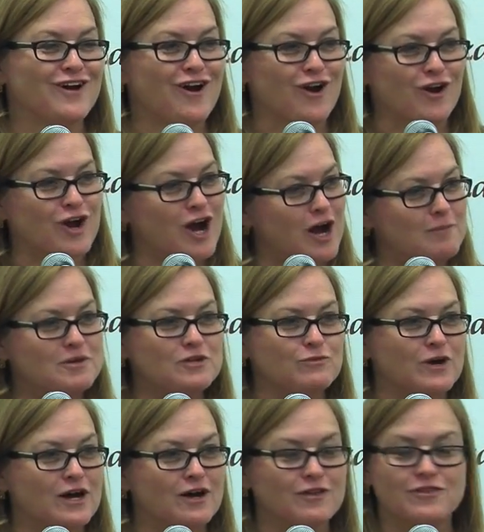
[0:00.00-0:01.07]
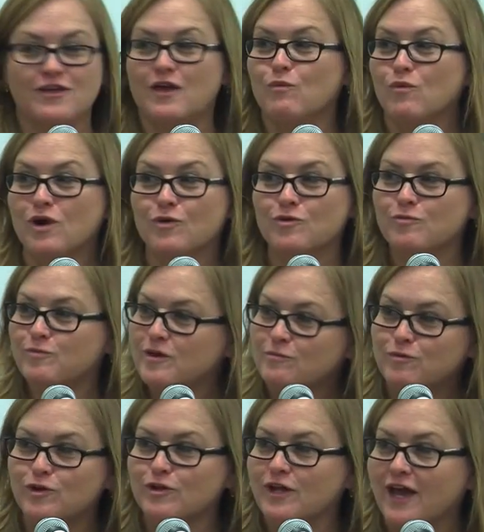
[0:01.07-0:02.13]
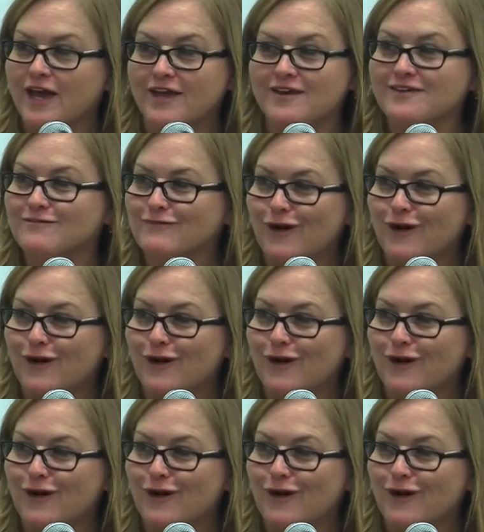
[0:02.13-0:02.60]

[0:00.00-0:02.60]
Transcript: our commonwealth, and work with people like